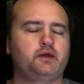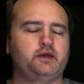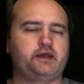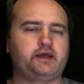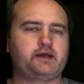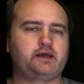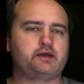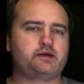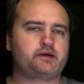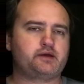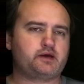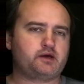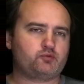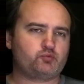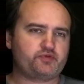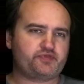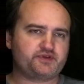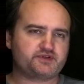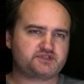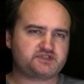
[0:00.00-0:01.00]
and
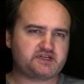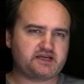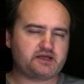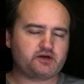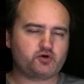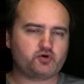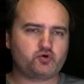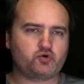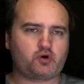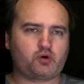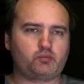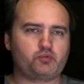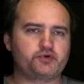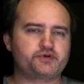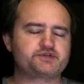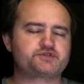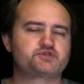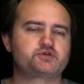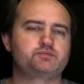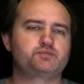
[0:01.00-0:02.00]
with the standard normal
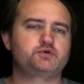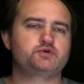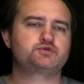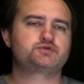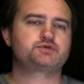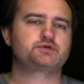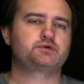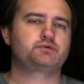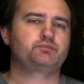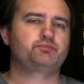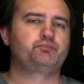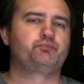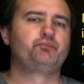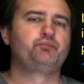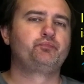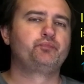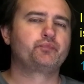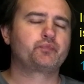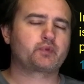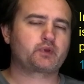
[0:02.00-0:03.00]
distribution
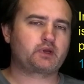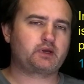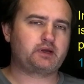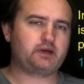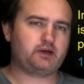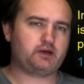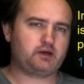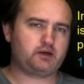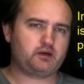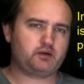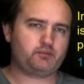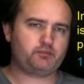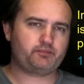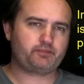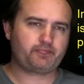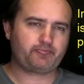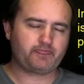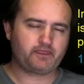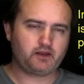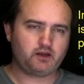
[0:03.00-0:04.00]
the
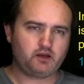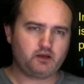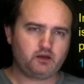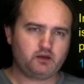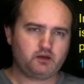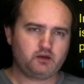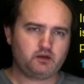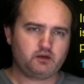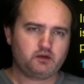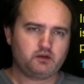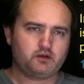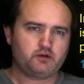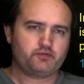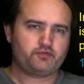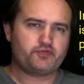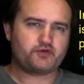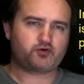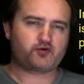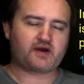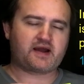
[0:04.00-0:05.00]

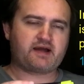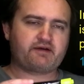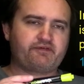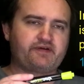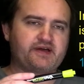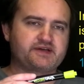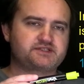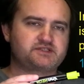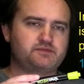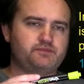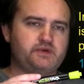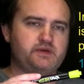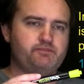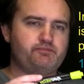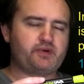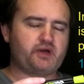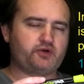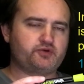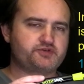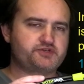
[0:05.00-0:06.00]
graph has to be
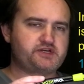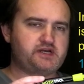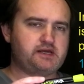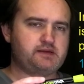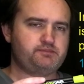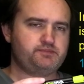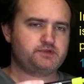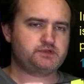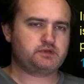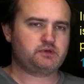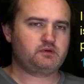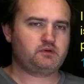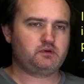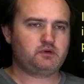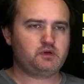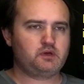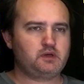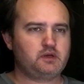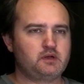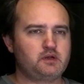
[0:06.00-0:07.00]
bell-shaped,
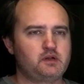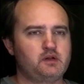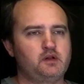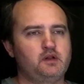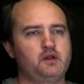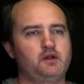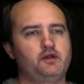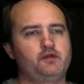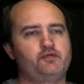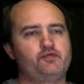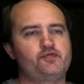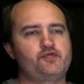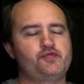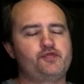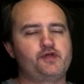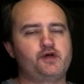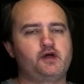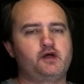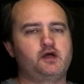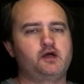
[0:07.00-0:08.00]

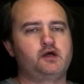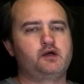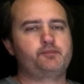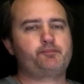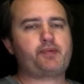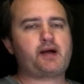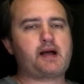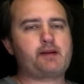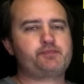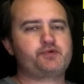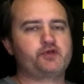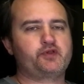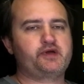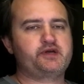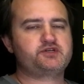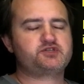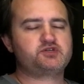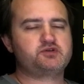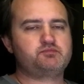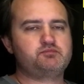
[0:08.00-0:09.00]
the
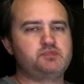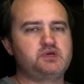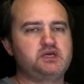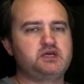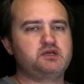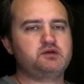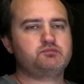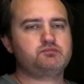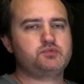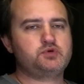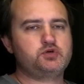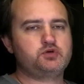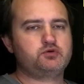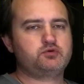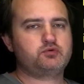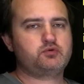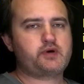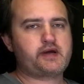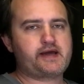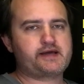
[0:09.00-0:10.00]
population mean
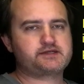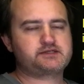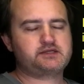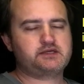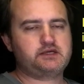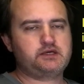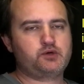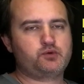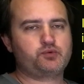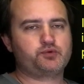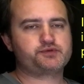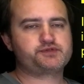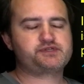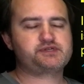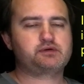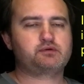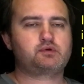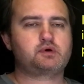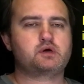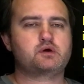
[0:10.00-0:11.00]
mu has to equal
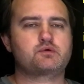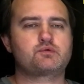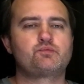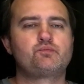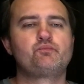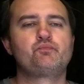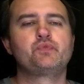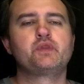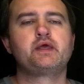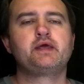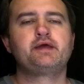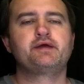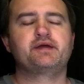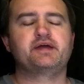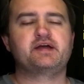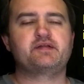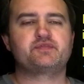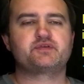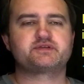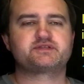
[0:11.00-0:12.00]
0,
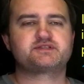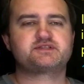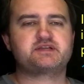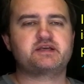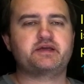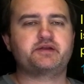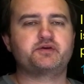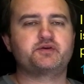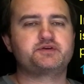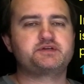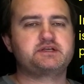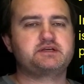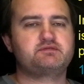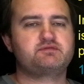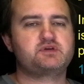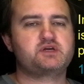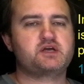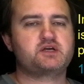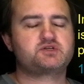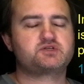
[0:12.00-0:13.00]
and the standard
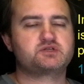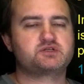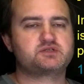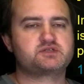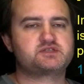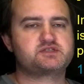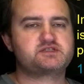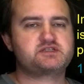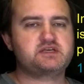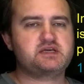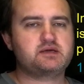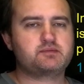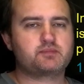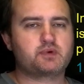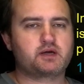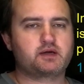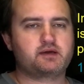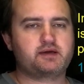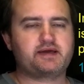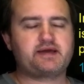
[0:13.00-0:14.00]
deviation
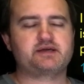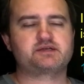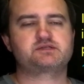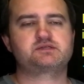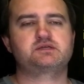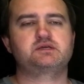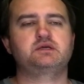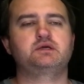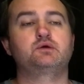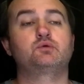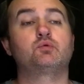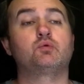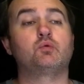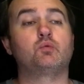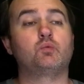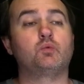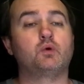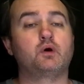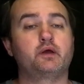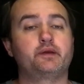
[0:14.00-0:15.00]
sigma has to equal
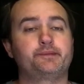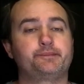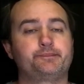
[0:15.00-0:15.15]
1.